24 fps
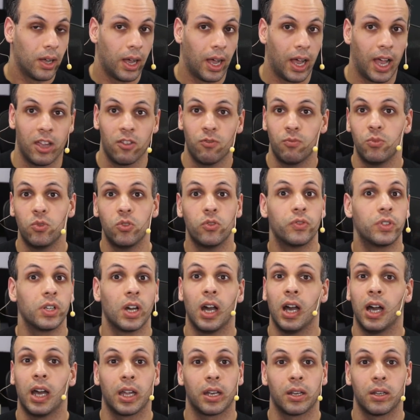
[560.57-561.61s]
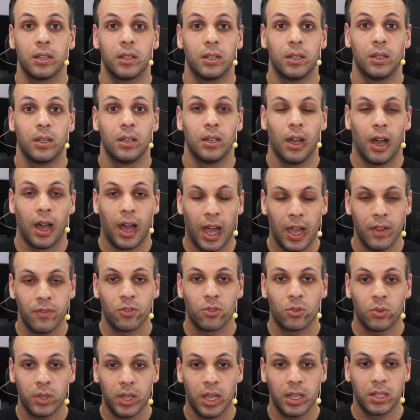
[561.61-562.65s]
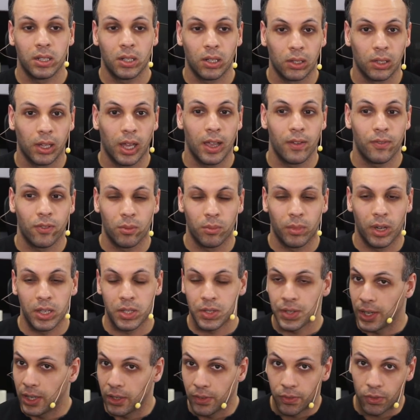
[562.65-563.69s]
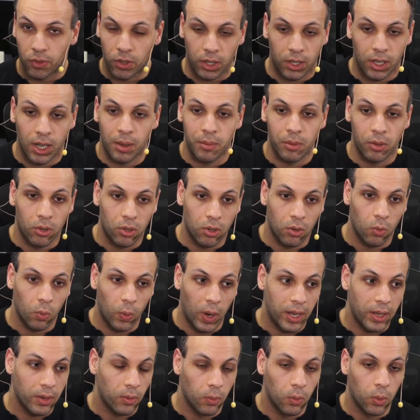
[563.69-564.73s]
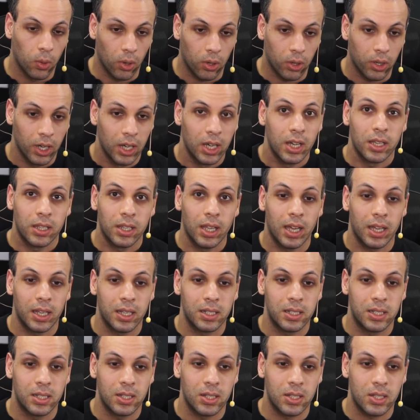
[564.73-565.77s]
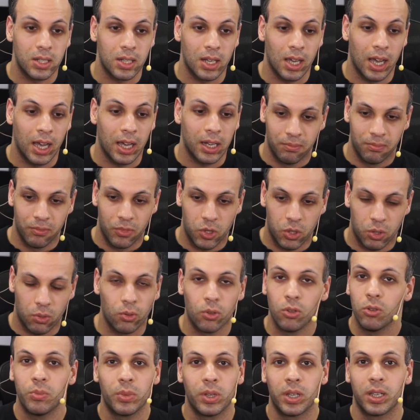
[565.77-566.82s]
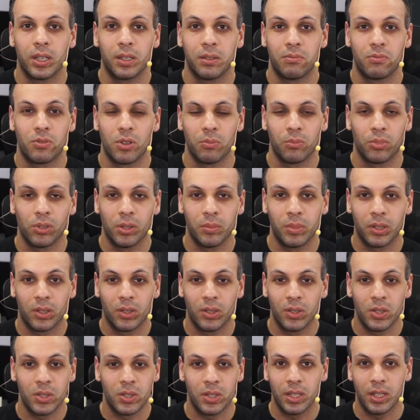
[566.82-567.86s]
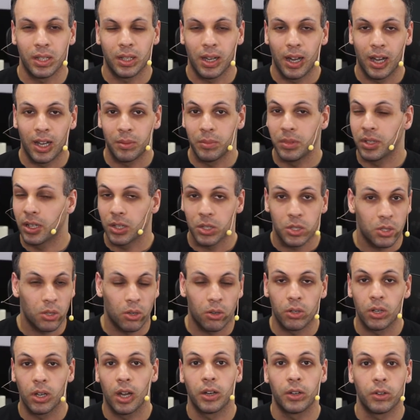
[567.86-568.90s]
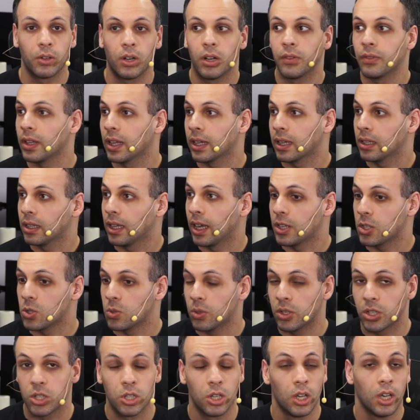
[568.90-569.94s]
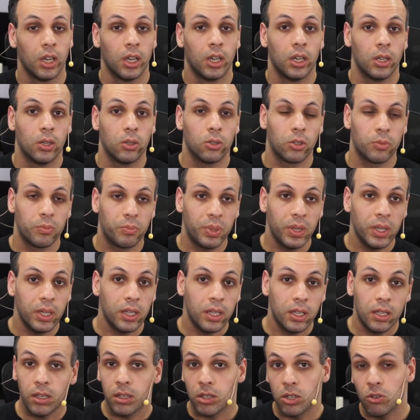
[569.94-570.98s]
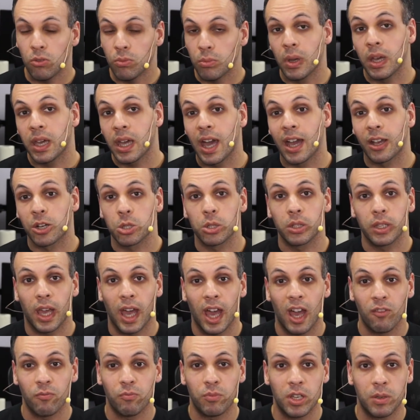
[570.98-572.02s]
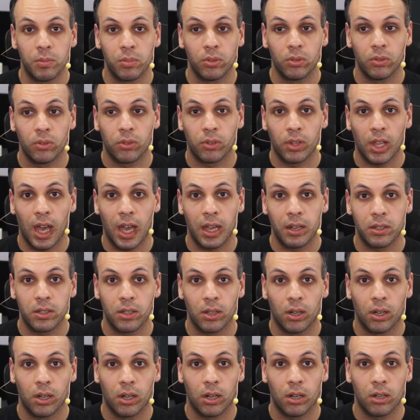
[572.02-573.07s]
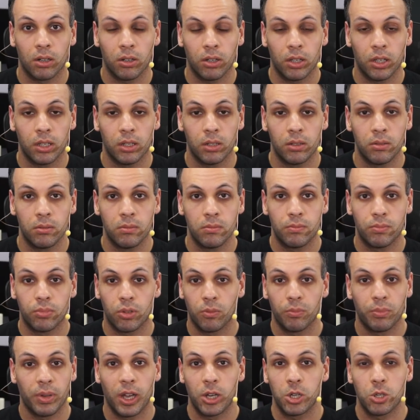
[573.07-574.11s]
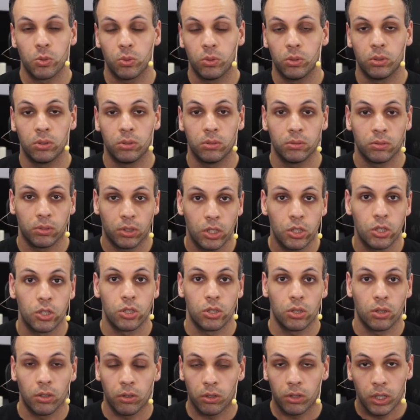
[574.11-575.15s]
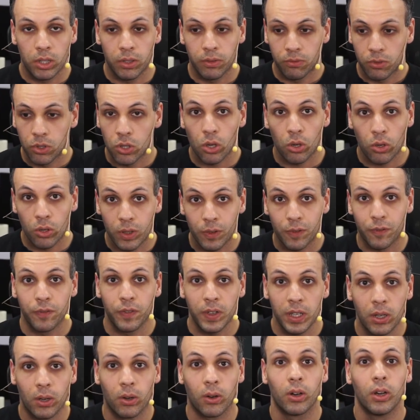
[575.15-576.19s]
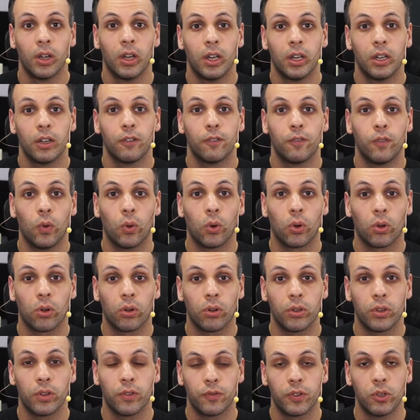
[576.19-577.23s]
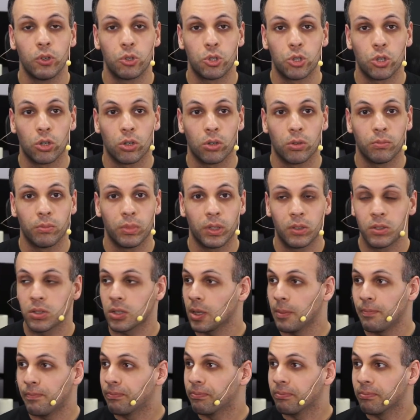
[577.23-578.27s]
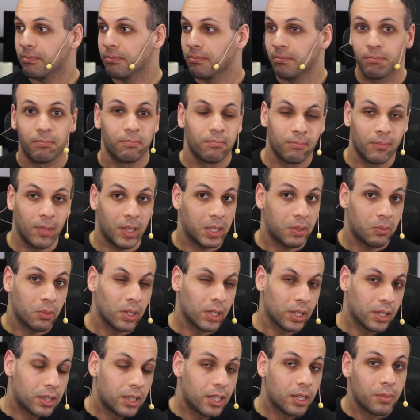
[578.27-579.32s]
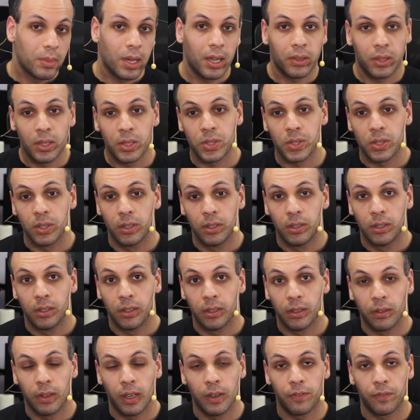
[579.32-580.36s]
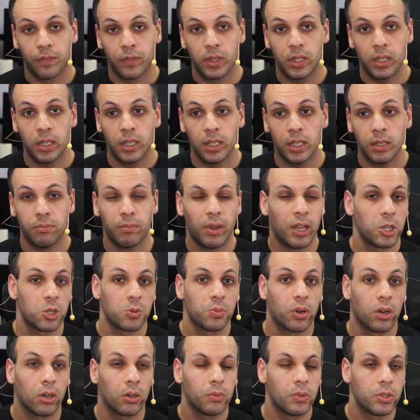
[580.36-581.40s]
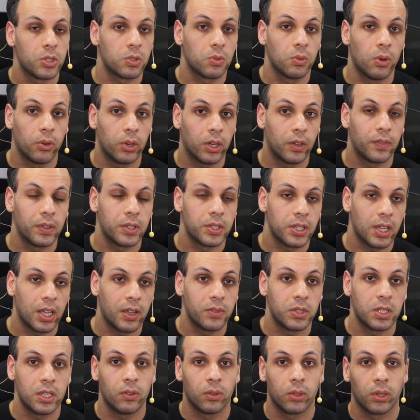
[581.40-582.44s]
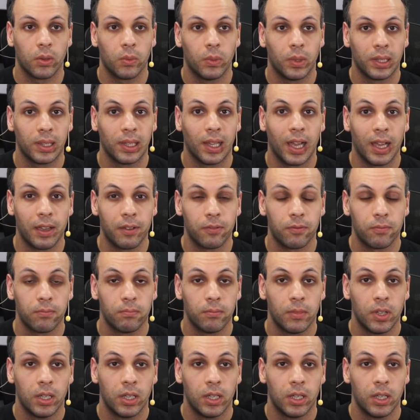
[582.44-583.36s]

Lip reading: I've moved on. I've created a life for myself or a way to work that does not screw me simply because the economy gets turned on and off like a light switch. Or B, you may actually have people that are in perpetual concerned fear for the future. Because again, like really, think about this. If the benchmark was, quote, if it saves you only one life,